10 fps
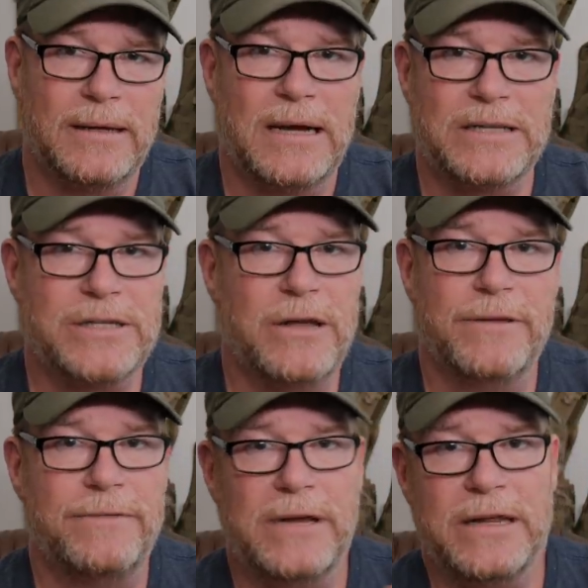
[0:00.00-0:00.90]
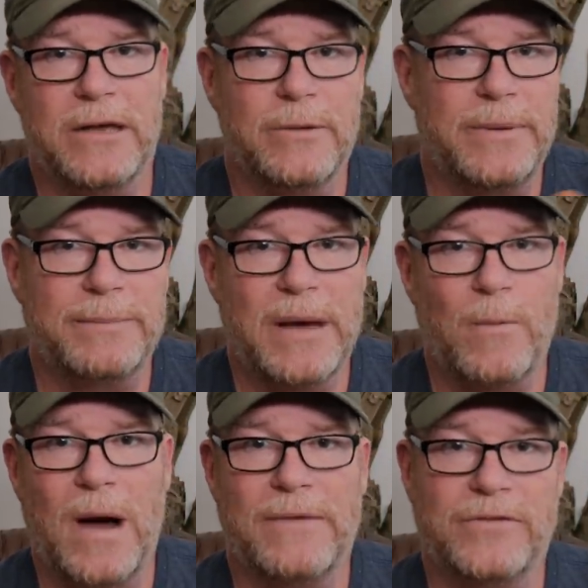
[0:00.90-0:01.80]
I saw the video, but my
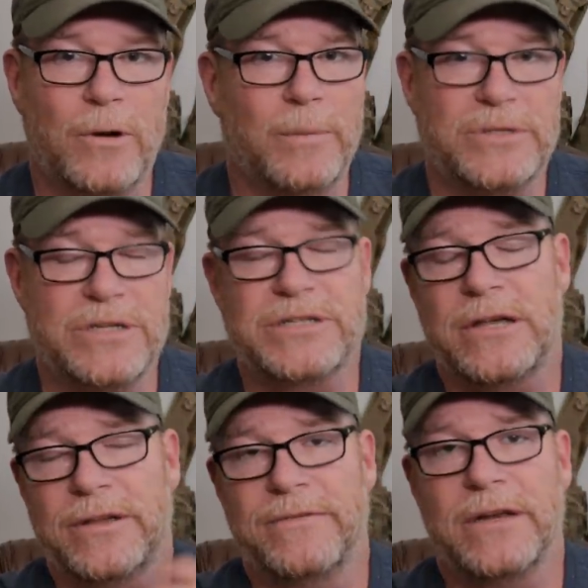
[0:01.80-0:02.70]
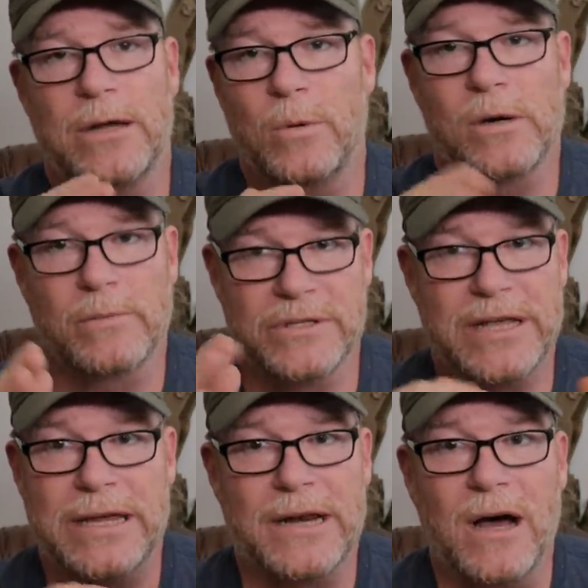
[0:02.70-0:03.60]
wife's told me she saw the video where it was
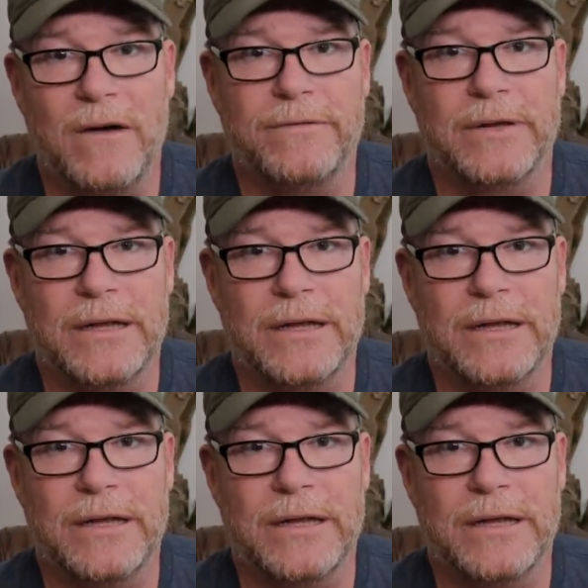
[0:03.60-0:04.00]
taken off